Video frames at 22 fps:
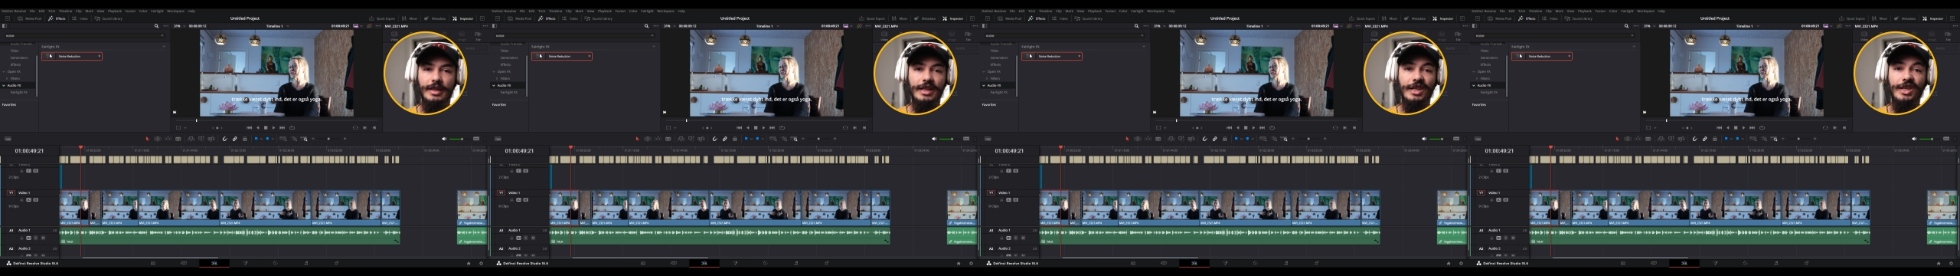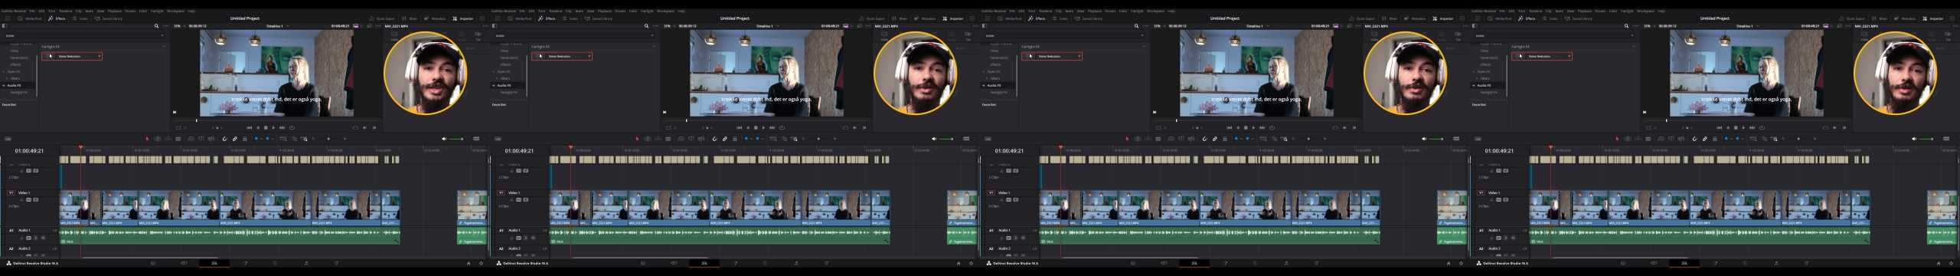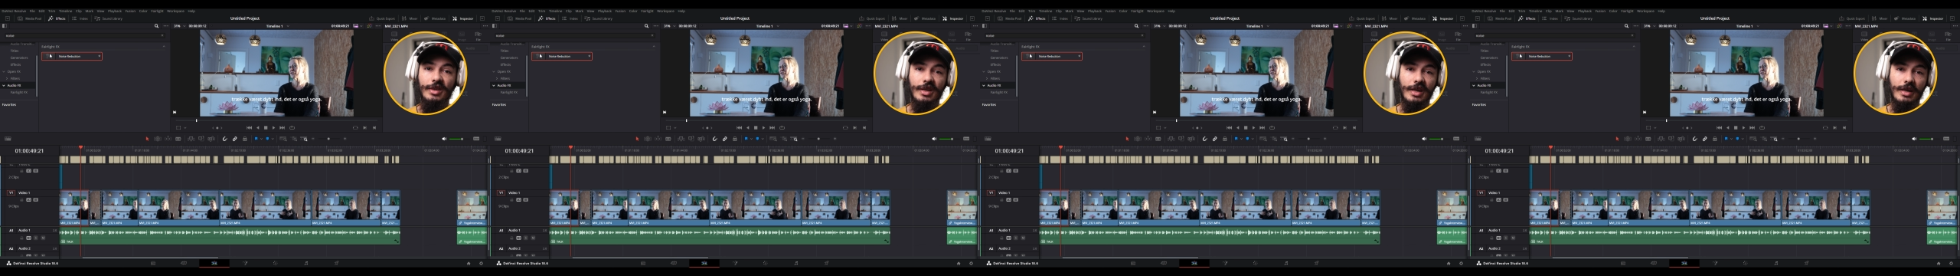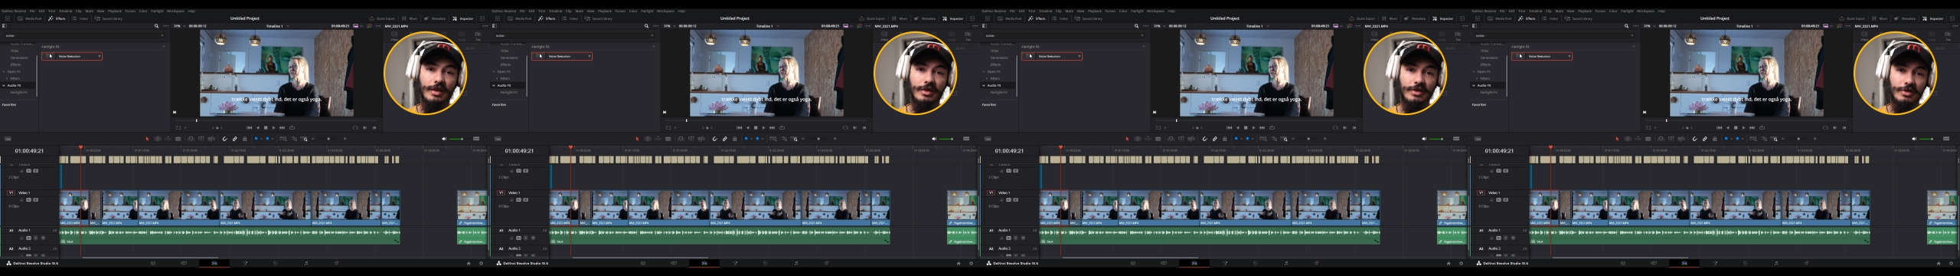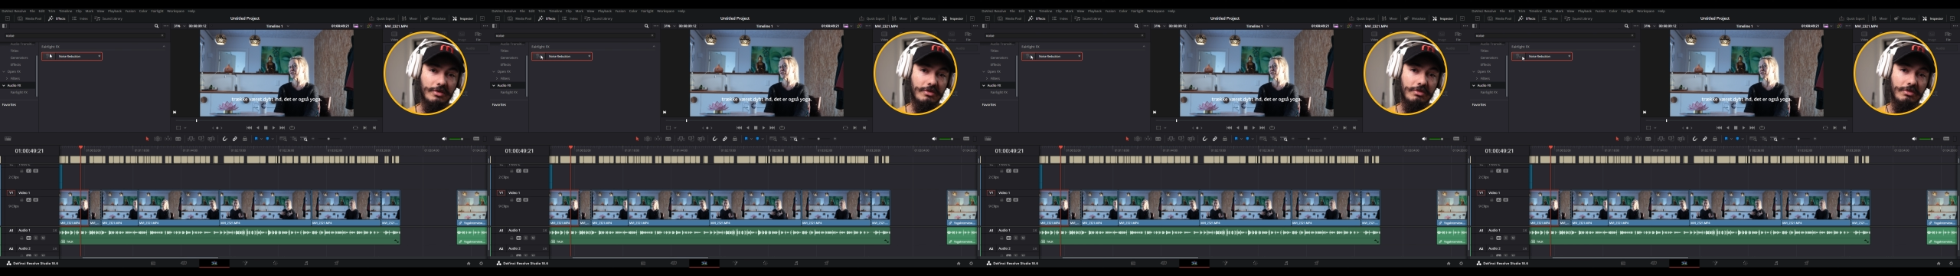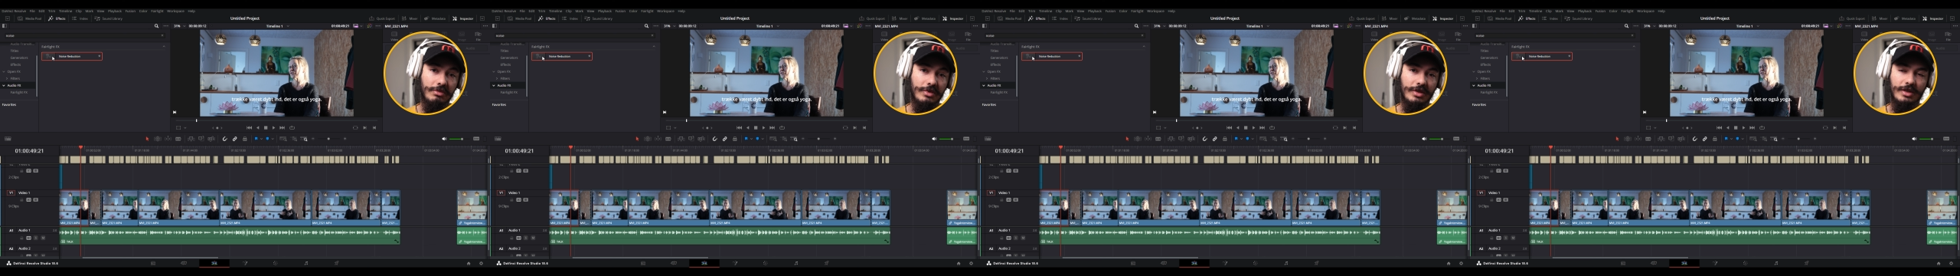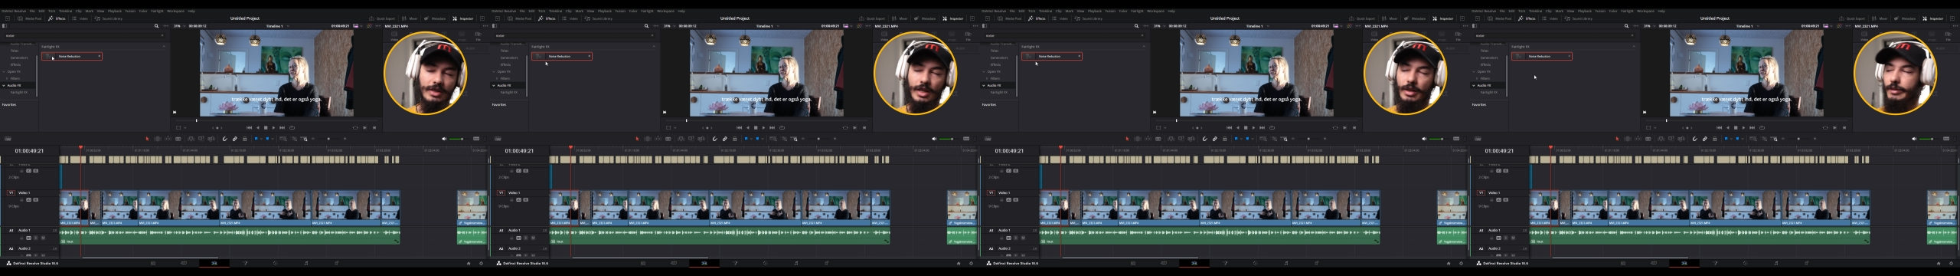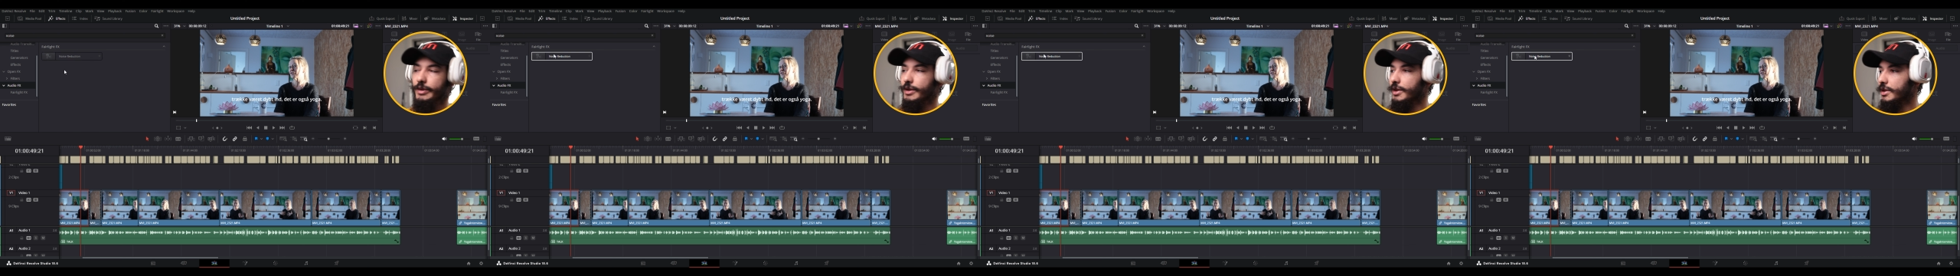ear there, so it's
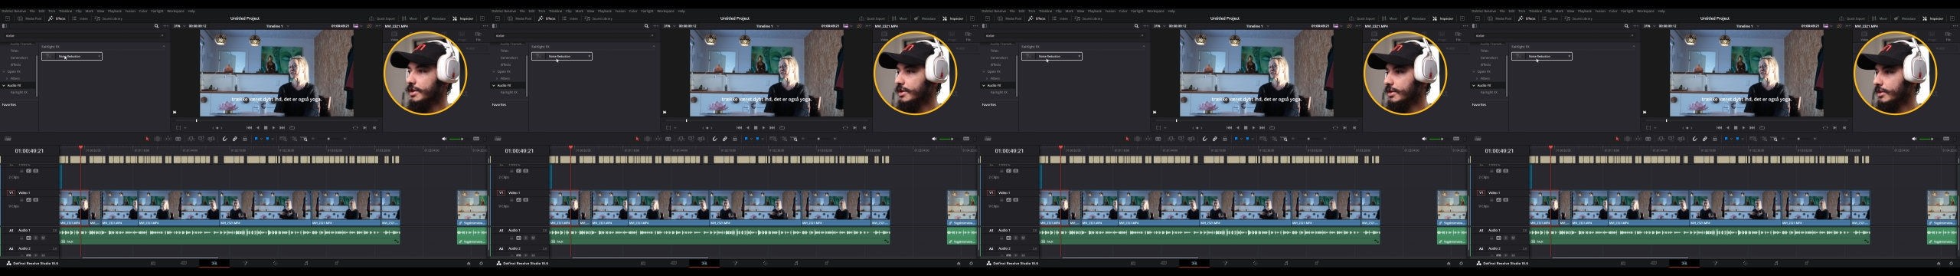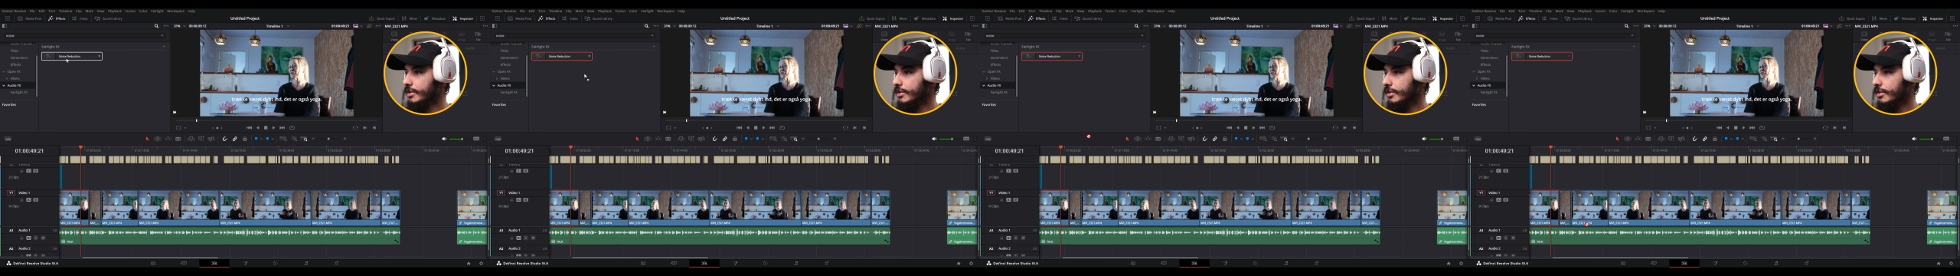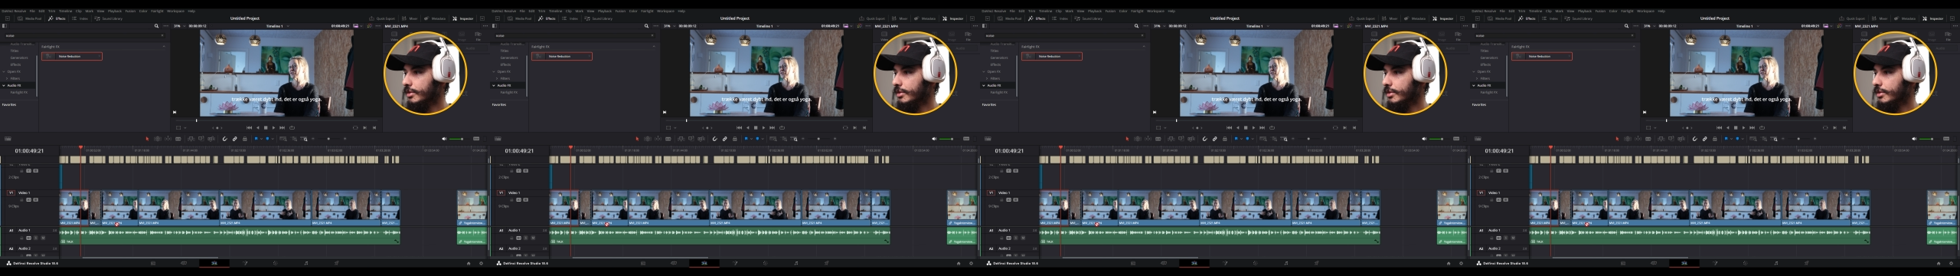obvious.